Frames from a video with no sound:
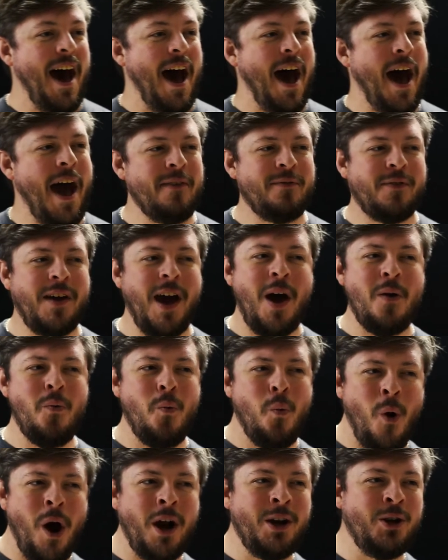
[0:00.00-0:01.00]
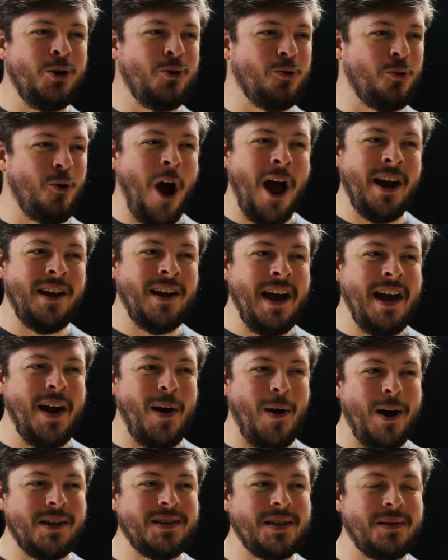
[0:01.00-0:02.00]
I've got one grande
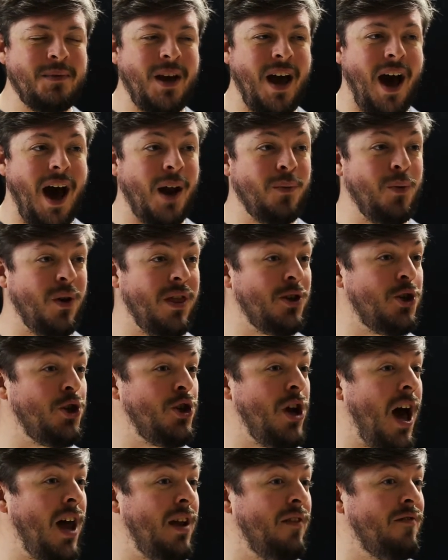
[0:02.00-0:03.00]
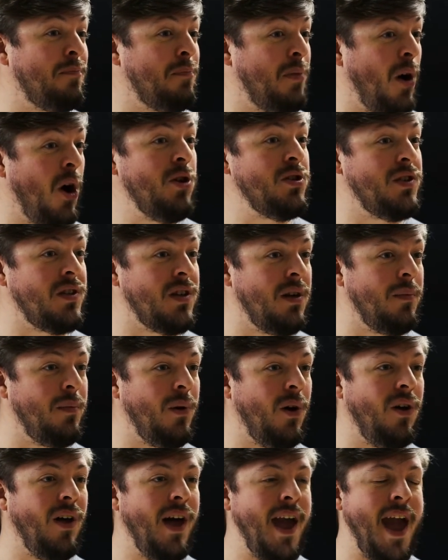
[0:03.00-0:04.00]
awesome God with a shot of
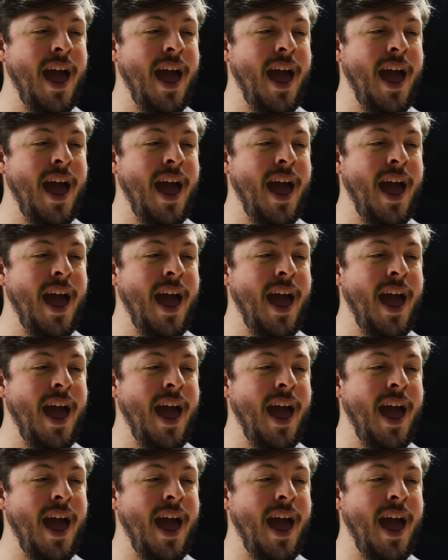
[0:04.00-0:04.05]
personable